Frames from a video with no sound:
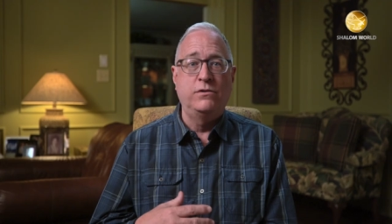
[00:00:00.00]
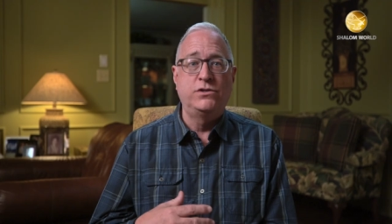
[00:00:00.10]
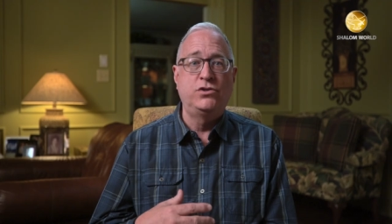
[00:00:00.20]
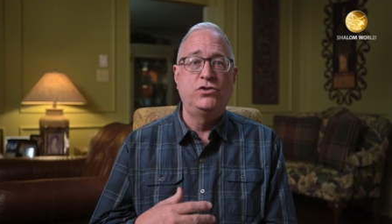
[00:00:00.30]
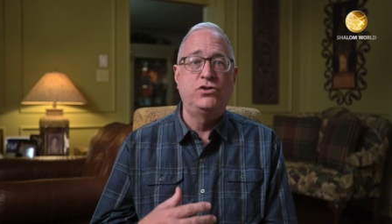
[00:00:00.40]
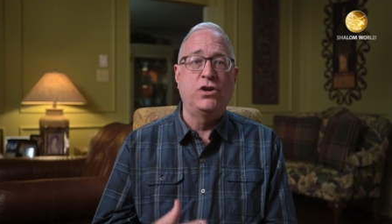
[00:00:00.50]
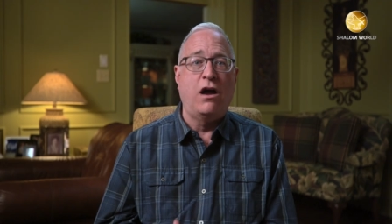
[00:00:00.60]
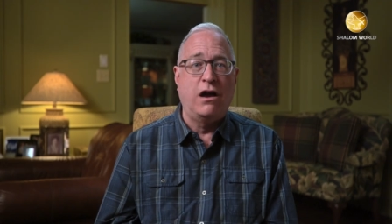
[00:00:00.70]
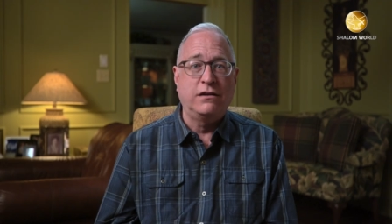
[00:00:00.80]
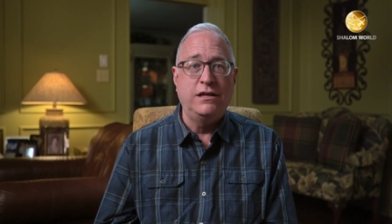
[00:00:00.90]
was
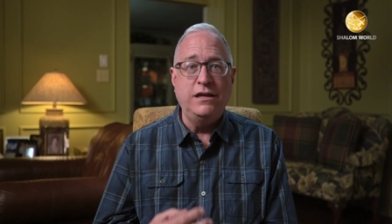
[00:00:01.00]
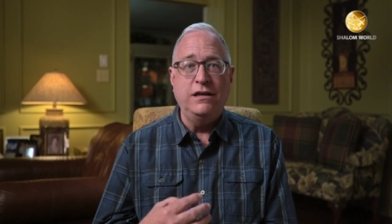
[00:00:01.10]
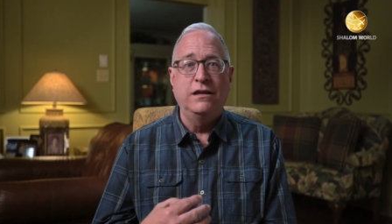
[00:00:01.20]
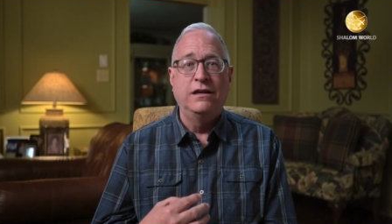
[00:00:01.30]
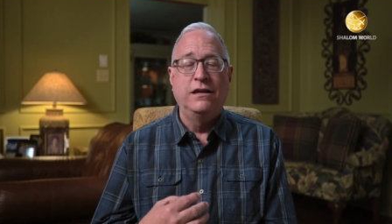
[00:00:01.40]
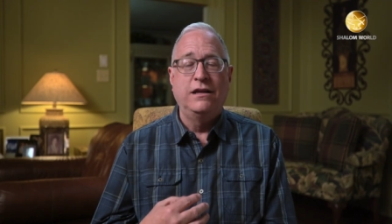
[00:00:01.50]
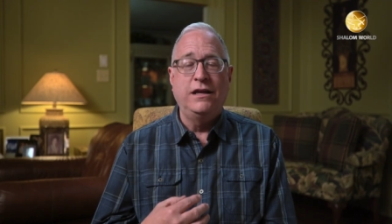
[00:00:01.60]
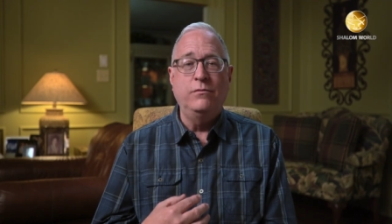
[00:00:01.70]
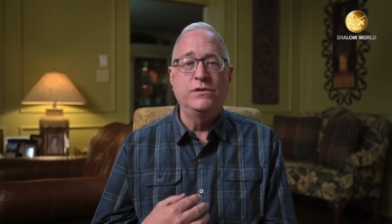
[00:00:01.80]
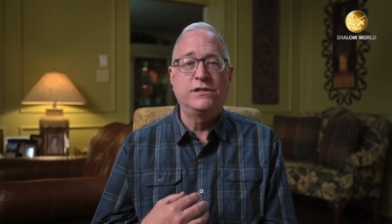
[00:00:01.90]
shocked. He
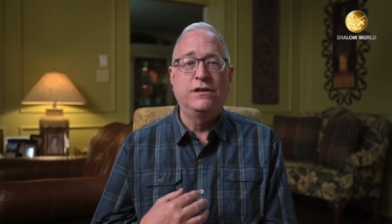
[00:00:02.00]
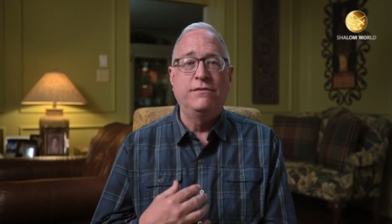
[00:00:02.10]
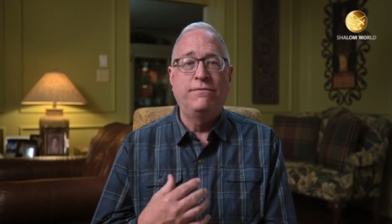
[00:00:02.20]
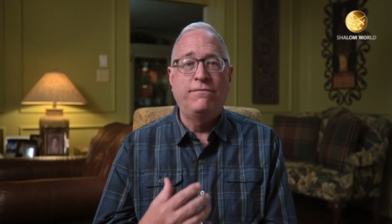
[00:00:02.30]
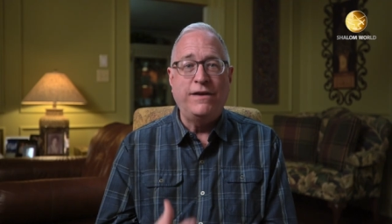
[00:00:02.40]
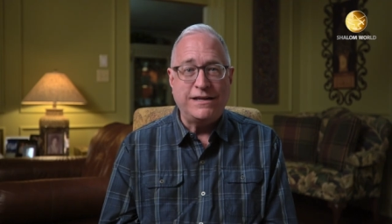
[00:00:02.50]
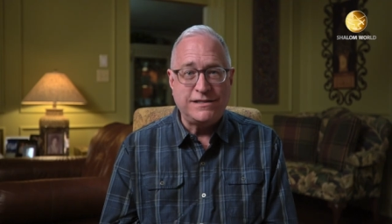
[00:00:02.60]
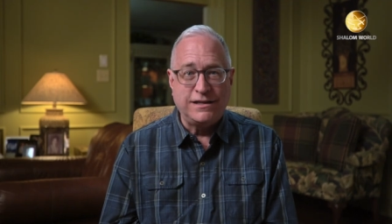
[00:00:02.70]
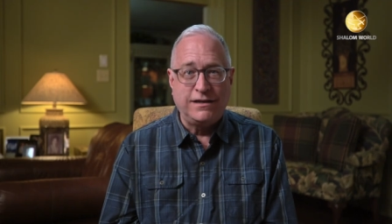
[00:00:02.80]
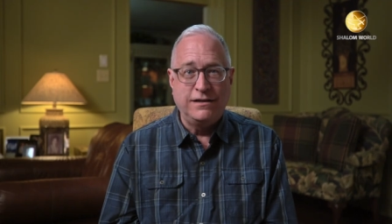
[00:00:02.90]
he was
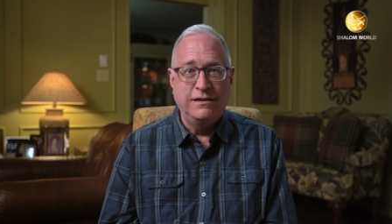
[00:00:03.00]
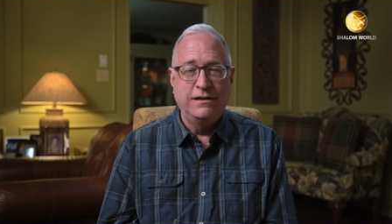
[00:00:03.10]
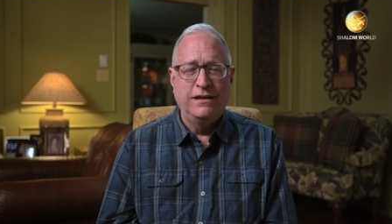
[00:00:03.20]
confessing,